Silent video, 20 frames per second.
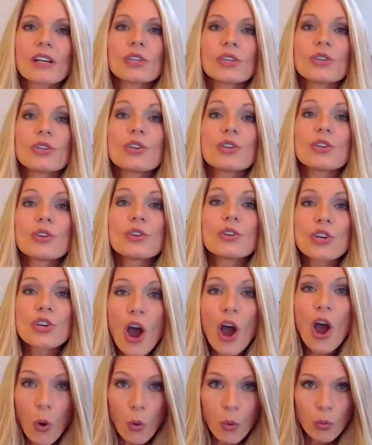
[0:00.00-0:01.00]

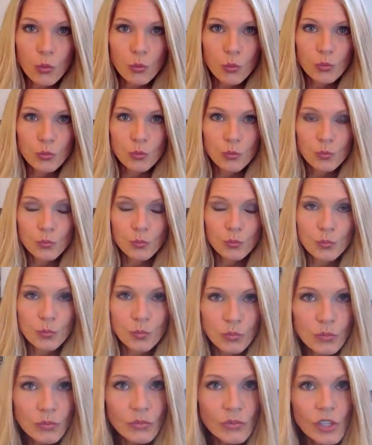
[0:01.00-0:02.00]
No,
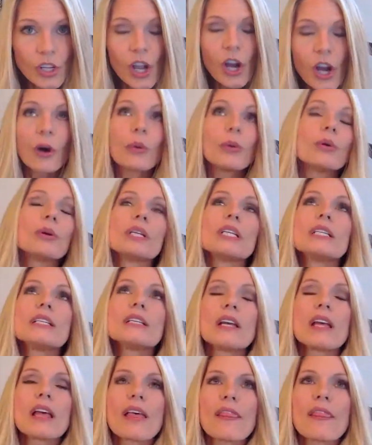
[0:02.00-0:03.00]
no.
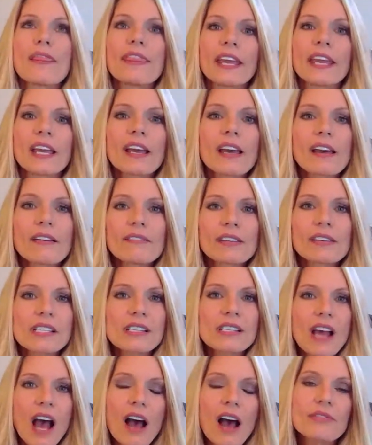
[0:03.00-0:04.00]
Think of a
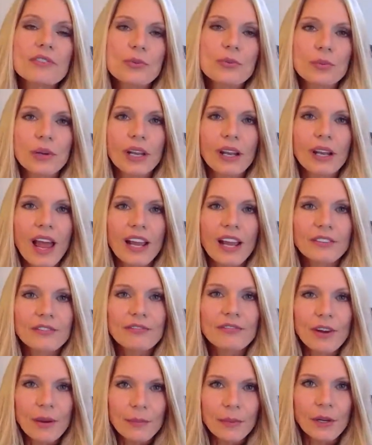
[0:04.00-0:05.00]
soft reline
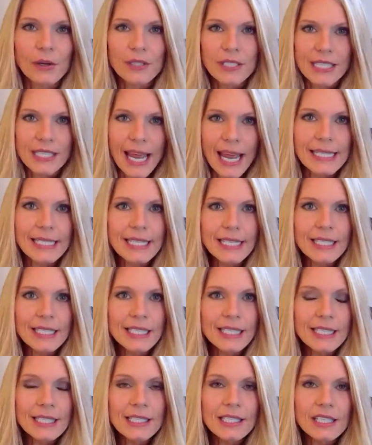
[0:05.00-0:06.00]
from your
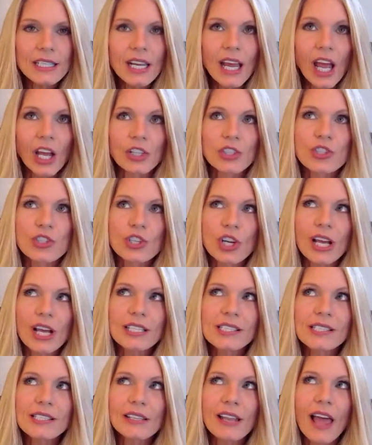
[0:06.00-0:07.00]
dentist,
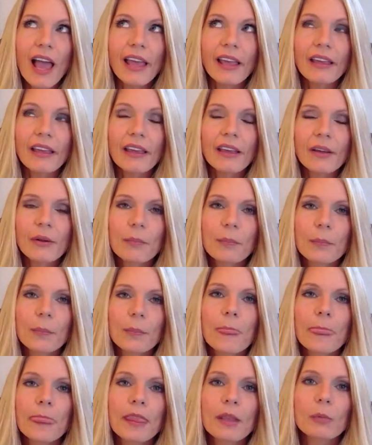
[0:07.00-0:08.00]
just like
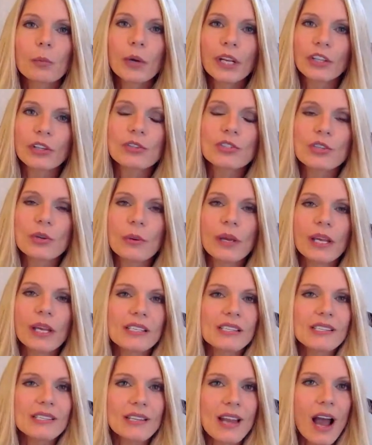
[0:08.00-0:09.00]
when you're doing a
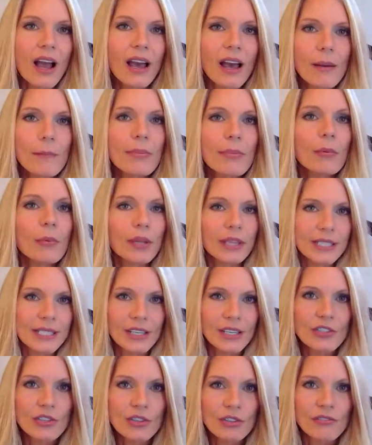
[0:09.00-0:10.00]
SnugUp with
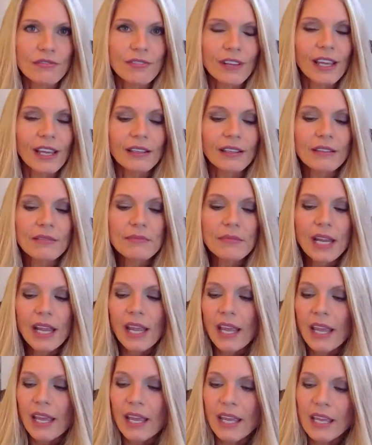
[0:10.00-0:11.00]
DenSureFit.
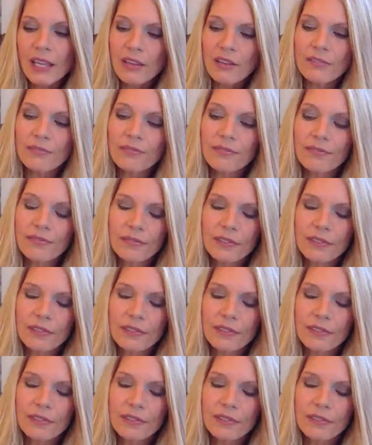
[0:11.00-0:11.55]
If